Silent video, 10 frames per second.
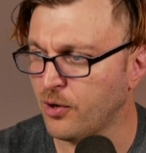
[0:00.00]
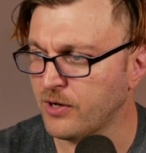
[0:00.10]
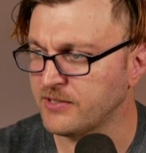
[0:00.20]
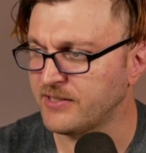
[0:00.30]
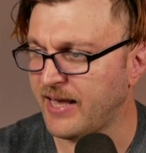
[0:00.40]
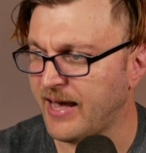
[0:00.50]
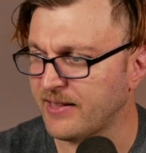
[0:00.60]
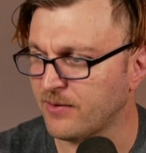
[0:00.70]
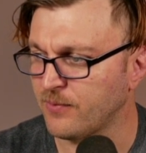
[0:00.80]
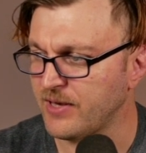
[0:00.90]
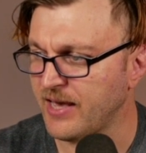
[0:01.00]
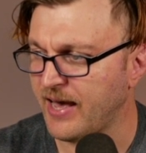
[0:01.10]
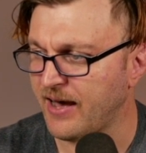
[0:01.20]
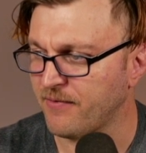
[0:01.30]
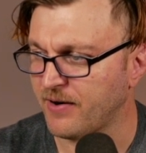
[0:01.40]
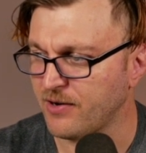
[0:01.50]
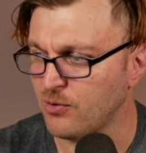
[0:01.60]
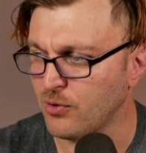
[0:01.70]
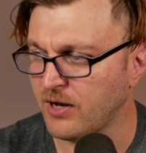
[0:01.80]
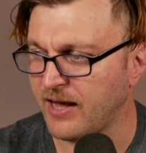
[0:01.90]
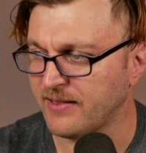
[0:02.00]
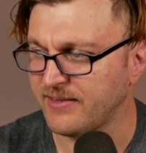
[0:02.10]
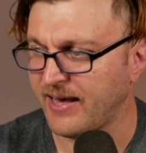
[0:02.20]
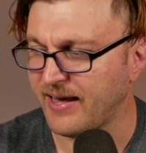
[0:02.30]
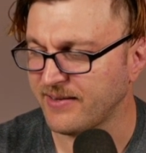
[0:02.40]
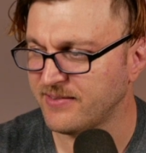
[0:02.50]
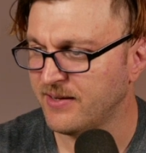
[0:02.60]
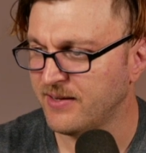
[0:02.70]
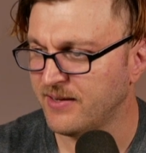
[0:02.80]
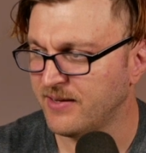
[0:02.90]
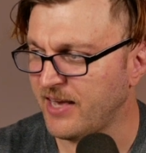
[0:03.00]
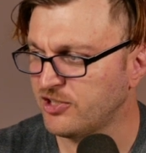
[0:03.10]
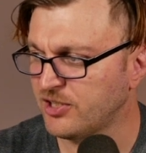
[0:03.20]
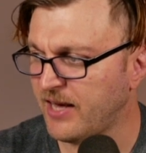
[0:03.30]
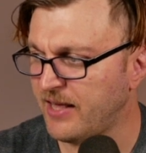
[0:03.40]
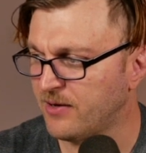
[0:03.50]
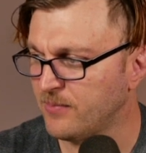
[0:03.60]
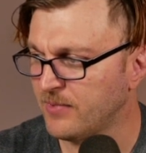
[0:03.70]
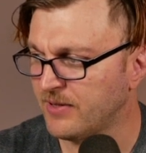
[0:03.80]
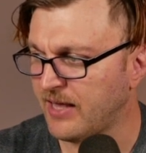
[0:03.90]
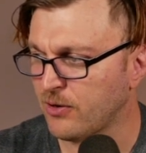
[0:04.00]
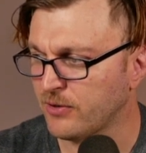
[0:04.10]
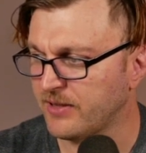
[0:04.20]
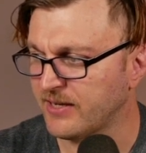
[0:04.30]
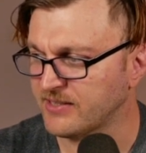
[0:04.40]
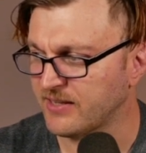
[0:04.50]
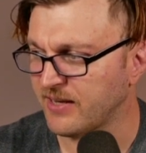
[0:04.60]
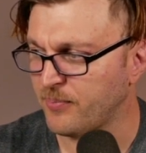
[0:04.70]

notice that we have our new contact navigation item. Not only does it